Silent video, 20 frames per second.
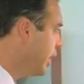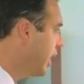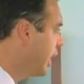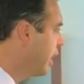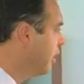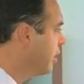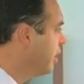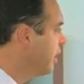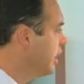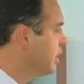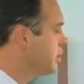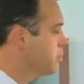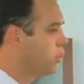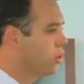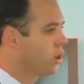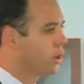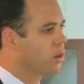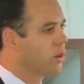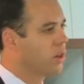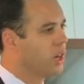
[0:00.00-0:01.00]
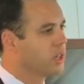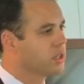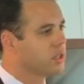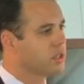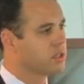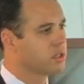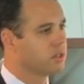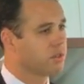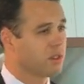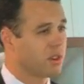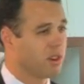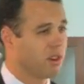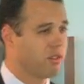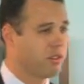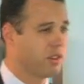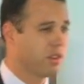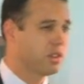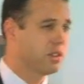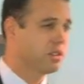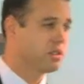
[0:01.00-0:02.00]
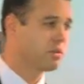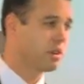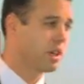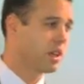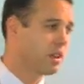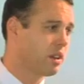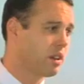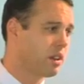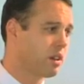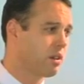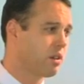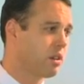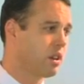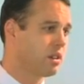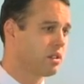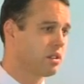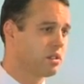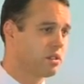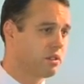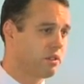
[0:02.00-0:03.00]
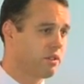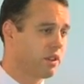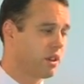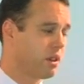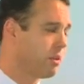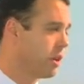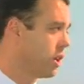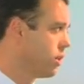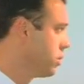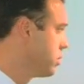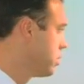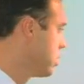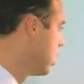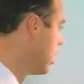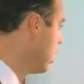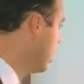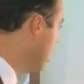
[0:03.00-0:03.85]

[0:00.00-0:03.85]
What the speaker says: And I think it's more a crisis of confidence rather than a crisis of fundamentals.